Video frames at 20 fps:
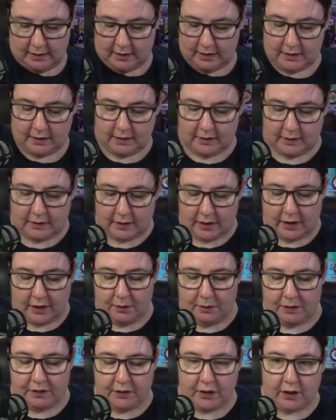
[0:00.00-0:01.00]
So
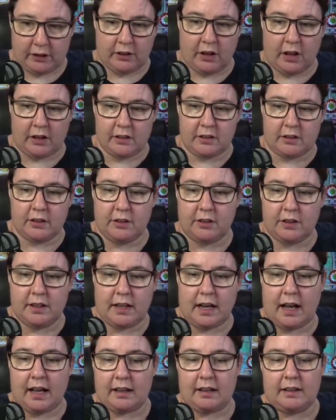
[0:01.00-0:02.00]
we've got lots of good
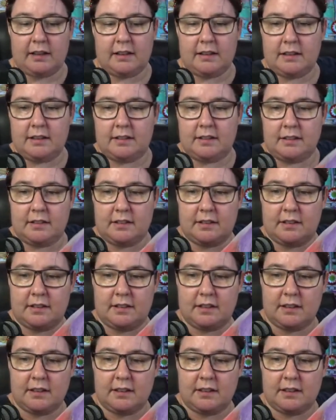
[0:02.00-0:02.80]
colours.